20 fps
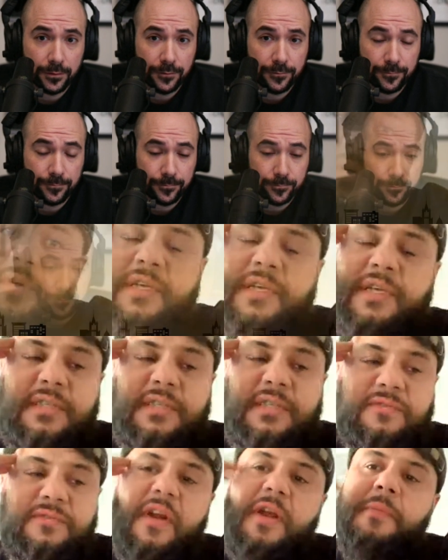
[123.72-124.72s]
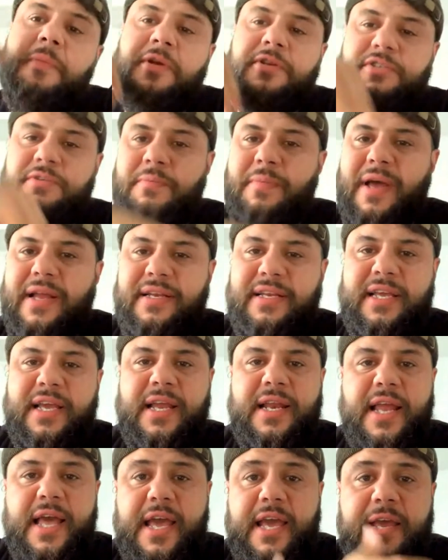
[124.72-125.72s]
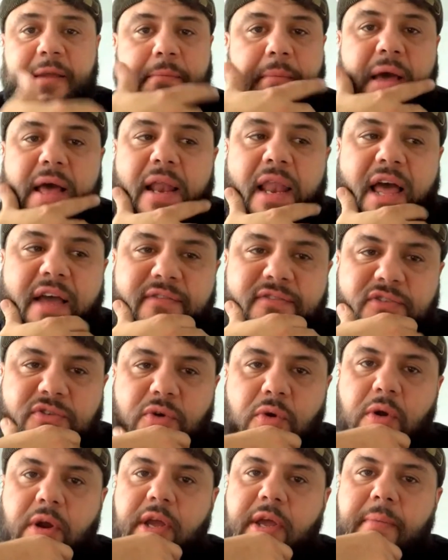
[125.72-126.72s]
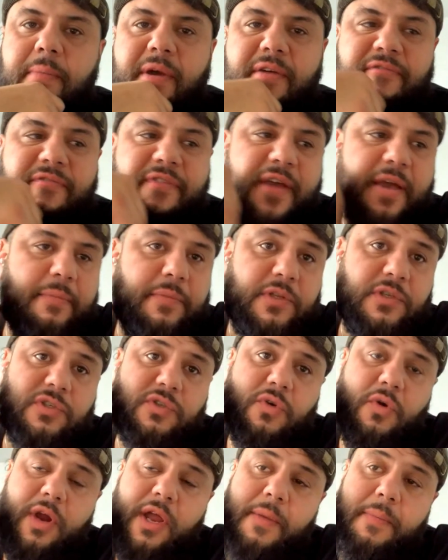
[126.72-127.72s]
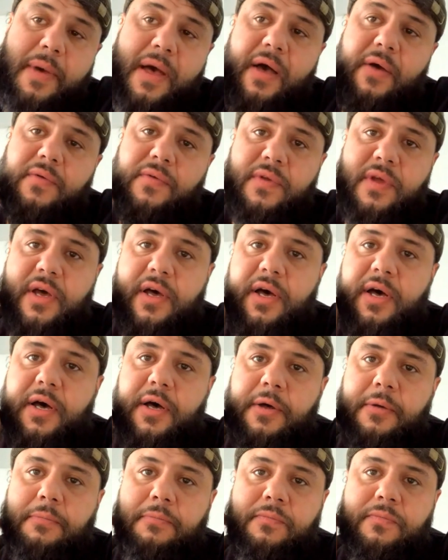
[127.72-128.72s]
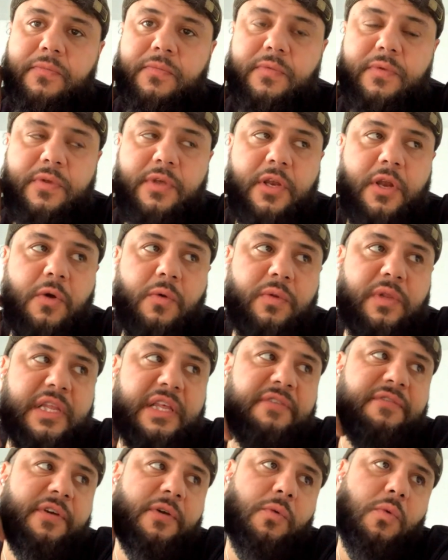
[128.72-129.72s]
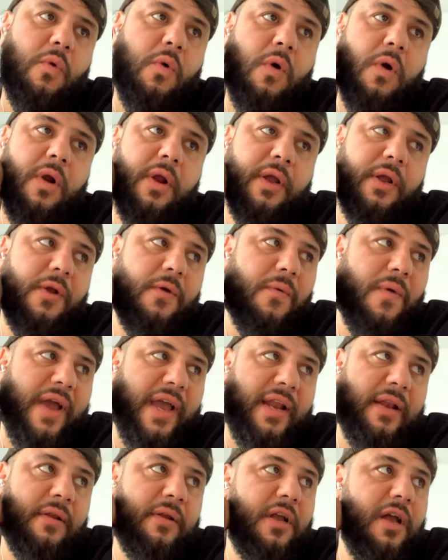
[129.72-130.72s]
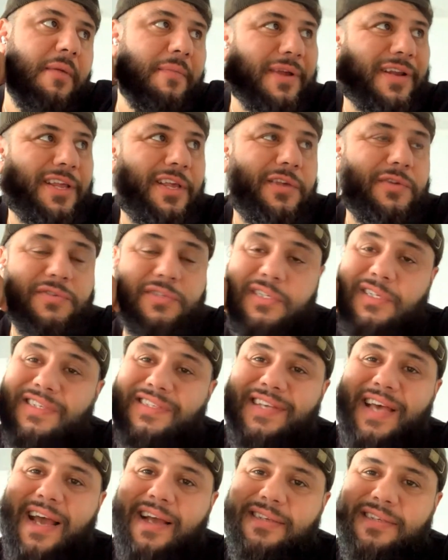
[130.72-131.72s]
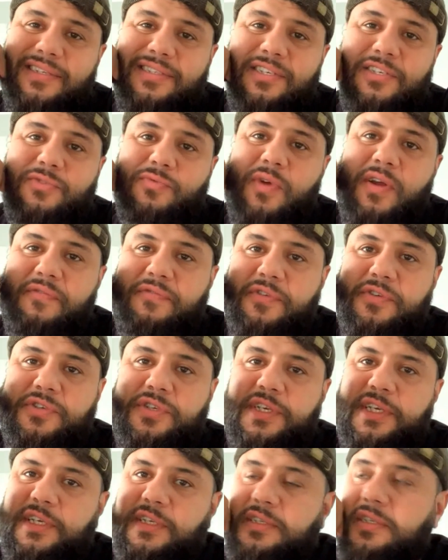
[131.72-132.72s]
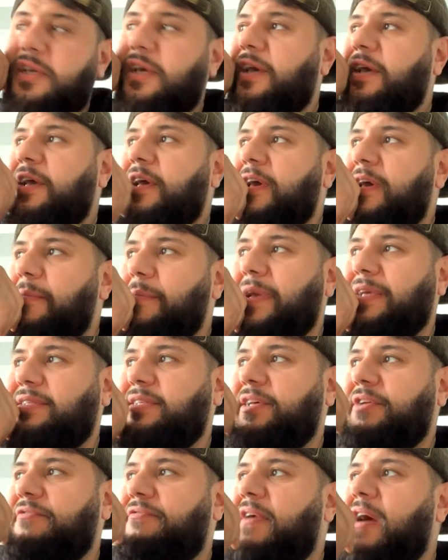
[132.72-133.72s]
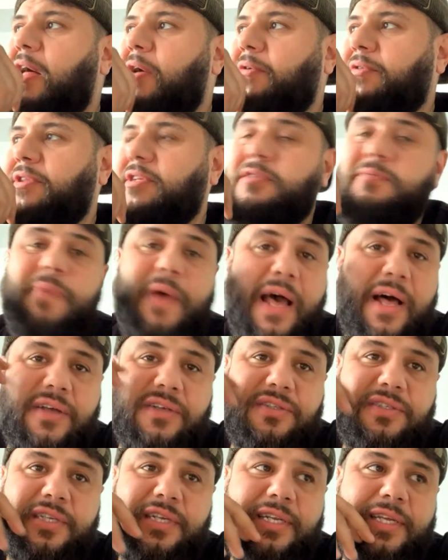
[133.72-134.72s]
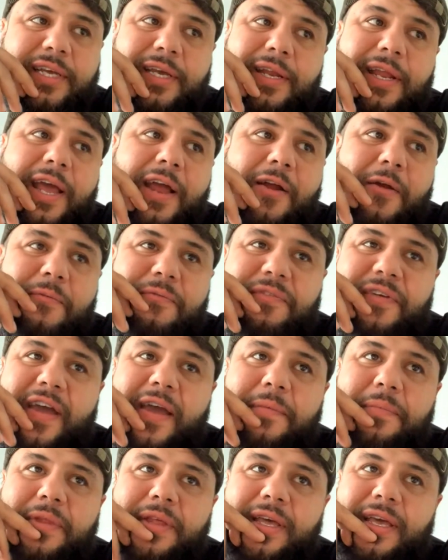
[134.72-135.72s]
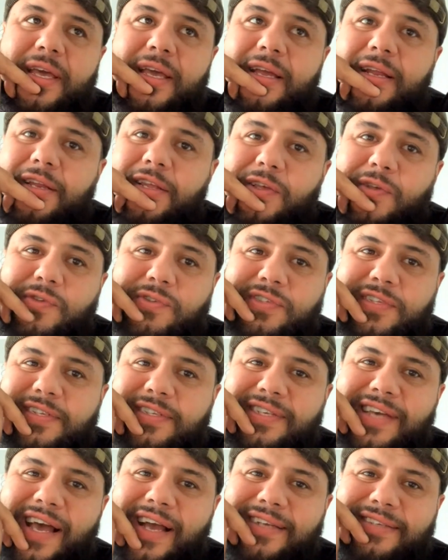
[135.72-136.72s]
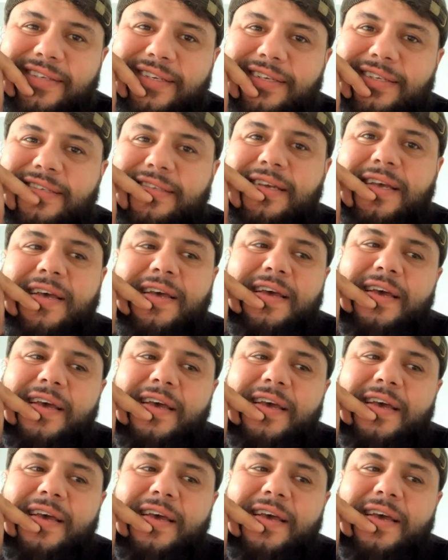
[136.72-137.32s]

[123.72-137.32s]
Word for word: the series is very much in my D N A and my life story and my family story about um, you know, leaving war in Kuwait and coming to Houston, Texas as refugees, basically following this Palestinian Arab family in Houston, Texas